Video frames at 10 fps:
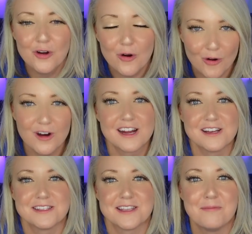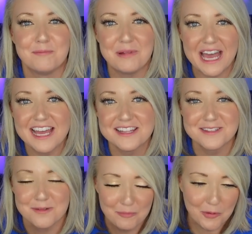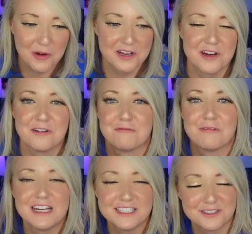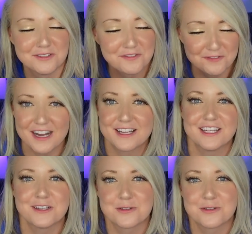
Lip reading: course, Bette Porter running through fucking